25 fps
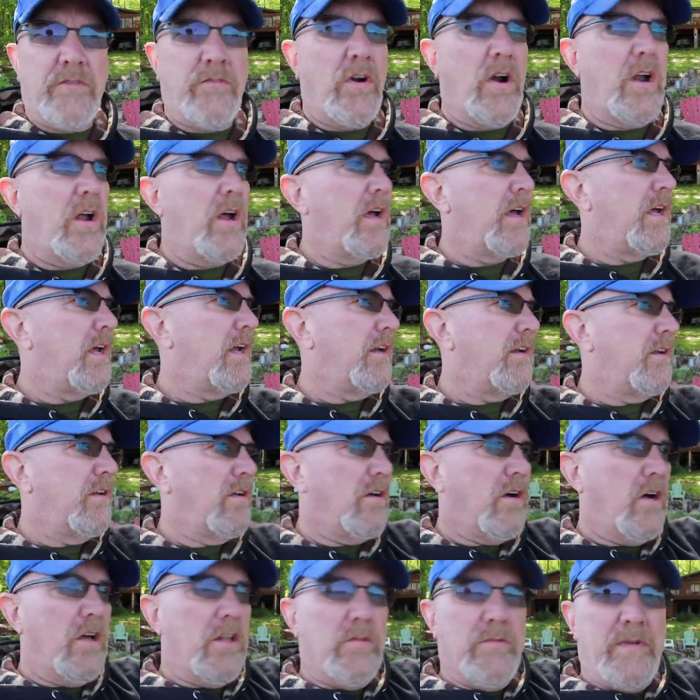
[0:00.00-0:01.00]
ride
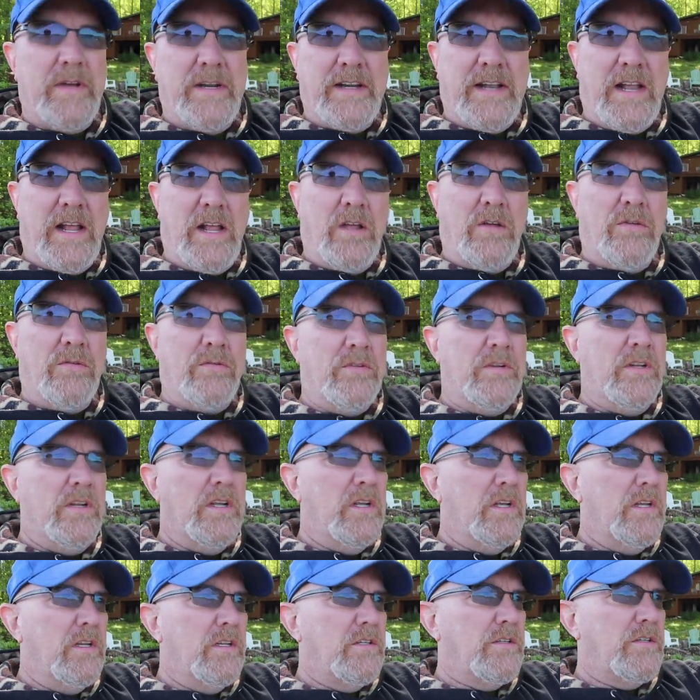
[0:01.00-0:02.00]
all the way down
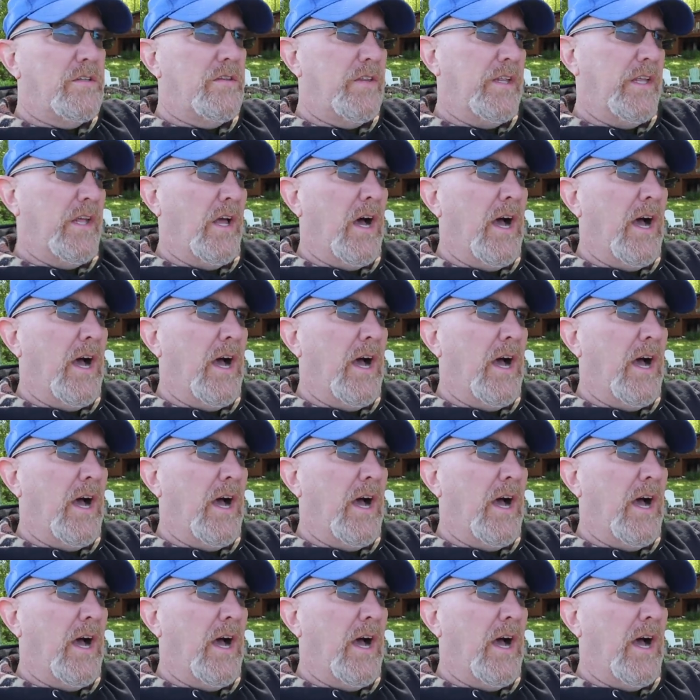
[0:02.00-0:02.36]
to the